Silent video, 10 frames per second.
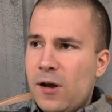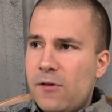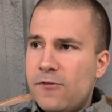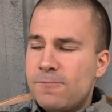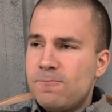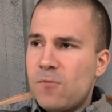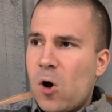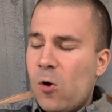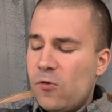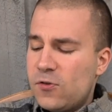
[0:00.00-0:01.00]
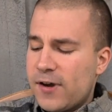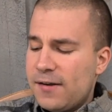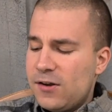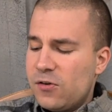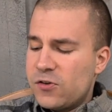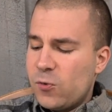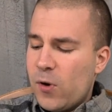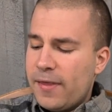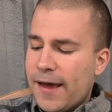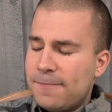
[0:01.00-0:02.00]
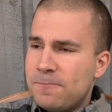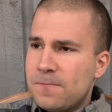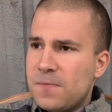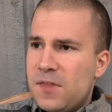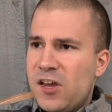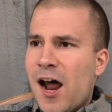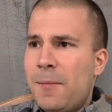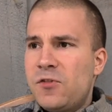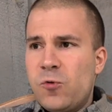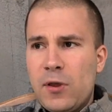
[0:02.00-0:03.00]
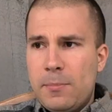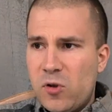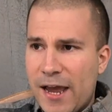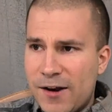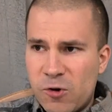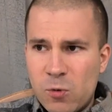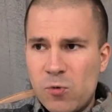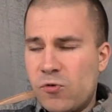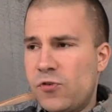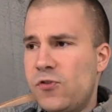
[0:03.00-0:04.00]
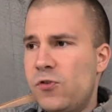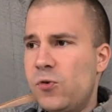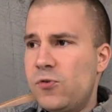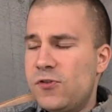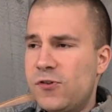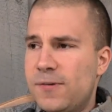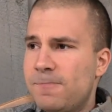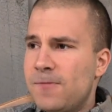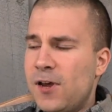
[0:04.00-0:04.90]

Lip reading: of all those ideals, the way that the economy was really planned during World War II